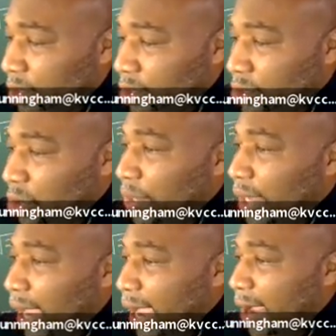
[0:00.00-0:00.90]
So we
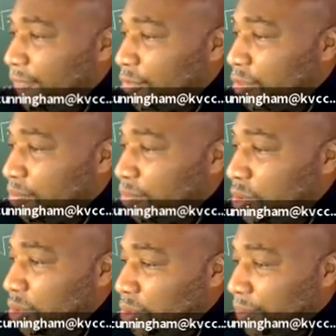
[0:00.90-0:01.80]
have, for the
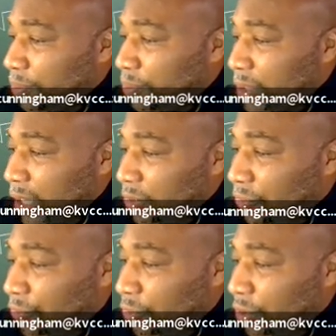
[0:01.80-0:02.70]
blue, I'm going to put down the
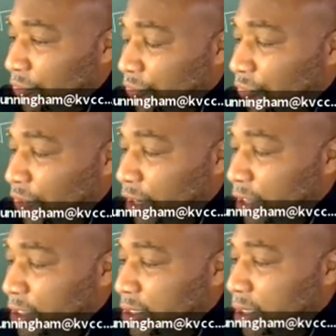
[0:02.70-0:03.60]
40
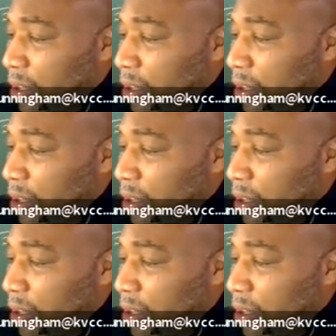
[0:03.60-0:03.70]
feet,